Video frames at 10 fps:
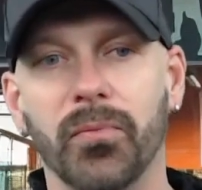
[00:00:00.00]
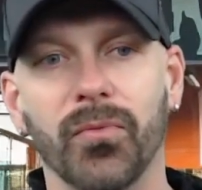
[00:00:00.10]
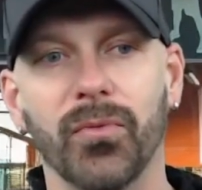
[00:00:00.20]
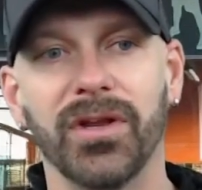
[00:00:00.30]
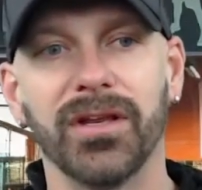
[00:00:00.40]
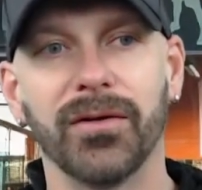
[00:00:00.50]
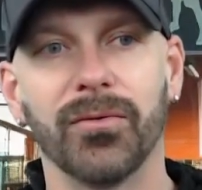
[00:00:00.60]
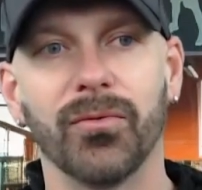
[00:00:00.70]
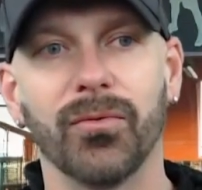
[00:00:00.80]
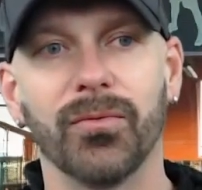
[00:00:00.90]
We
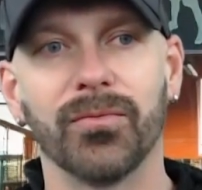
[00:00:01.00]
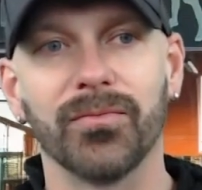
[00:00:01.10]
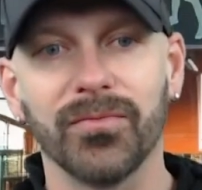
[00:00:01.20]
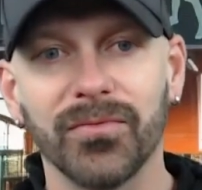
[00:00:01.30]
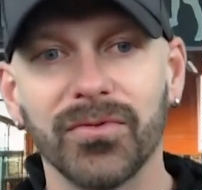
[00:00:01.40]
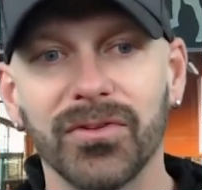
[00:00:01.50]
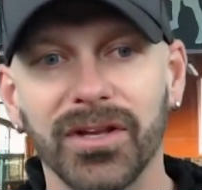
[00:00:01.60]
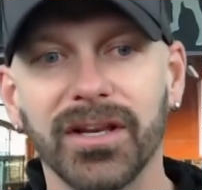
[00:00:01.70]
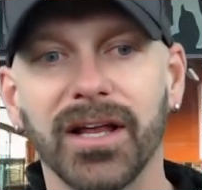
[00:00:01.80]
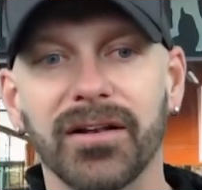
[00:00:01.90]

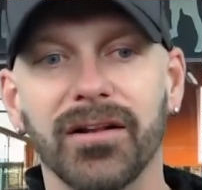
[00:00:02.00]
didn't get